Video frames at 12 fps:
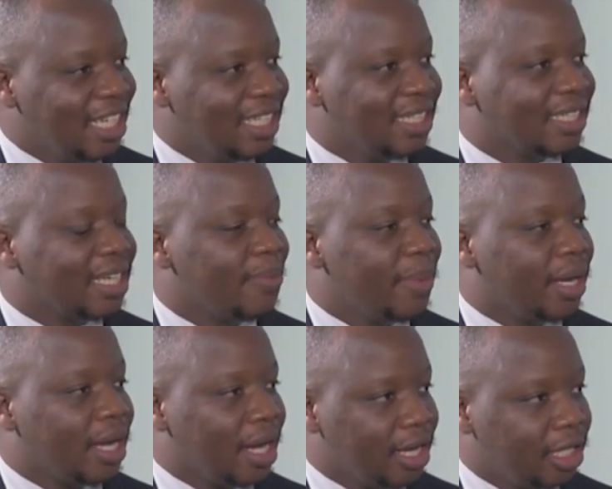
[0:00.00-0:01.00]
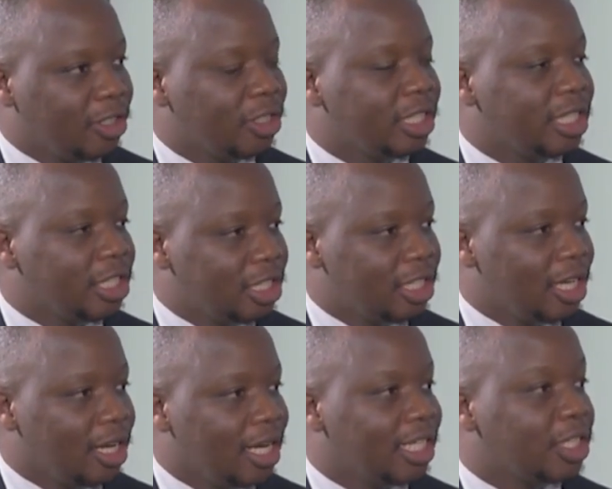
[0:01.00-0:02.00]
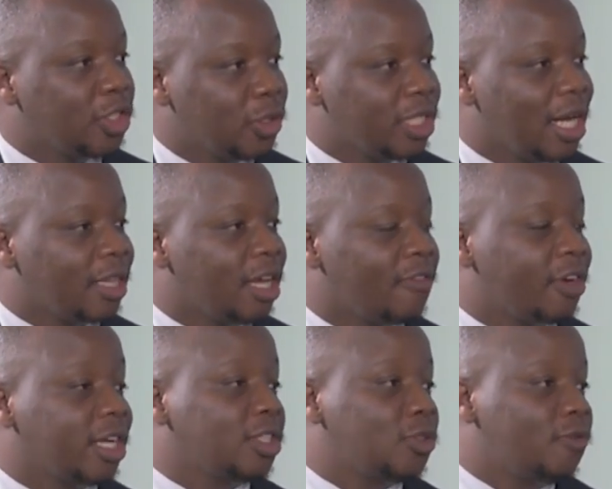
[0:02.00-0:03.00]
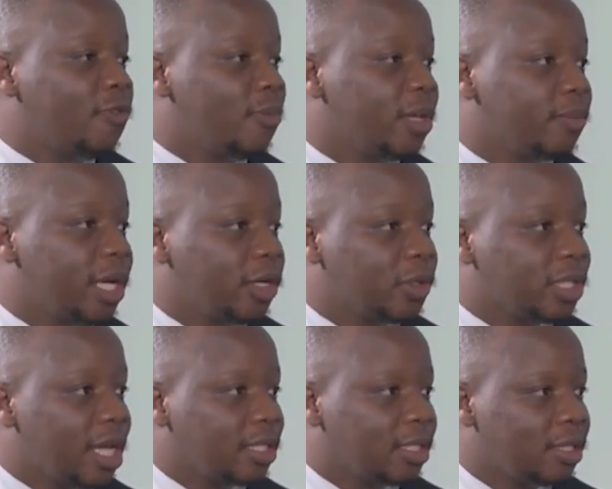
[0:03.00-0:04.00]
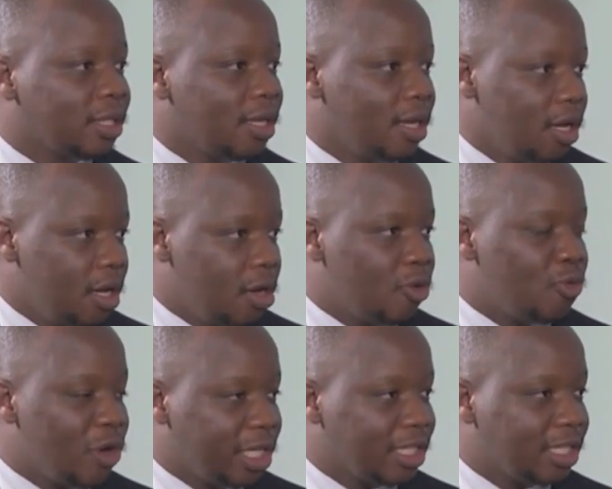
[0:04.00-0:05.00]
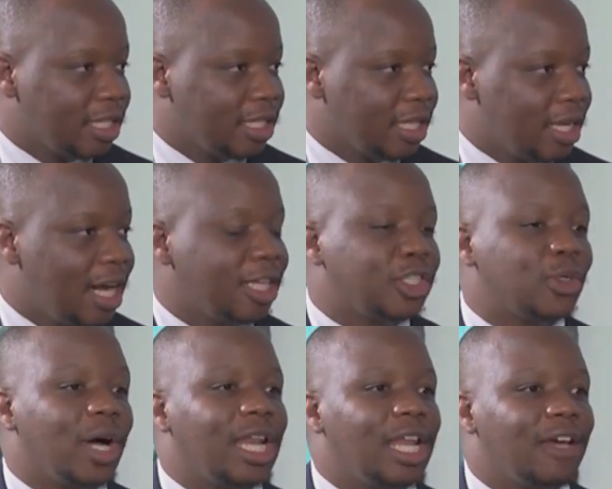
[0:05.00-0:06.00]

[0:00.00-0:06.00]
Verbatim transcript: is a mechanical engineer and a tutor at the African Institute for Mathematical Sciences, Rwanda Center. And to her